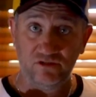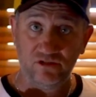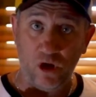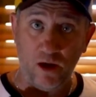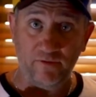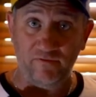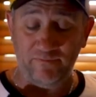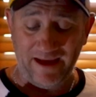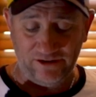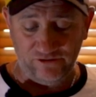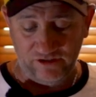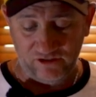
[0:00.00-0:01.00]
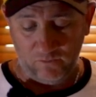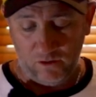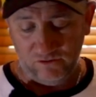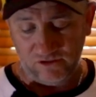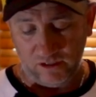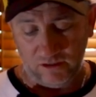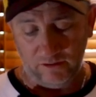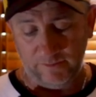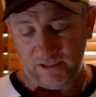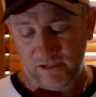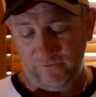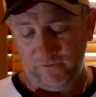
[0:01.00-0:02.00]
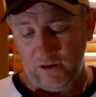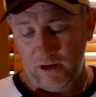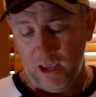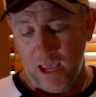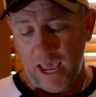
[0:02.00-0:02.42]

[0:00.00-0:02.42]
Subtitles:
type of battery as well, so a little bit different.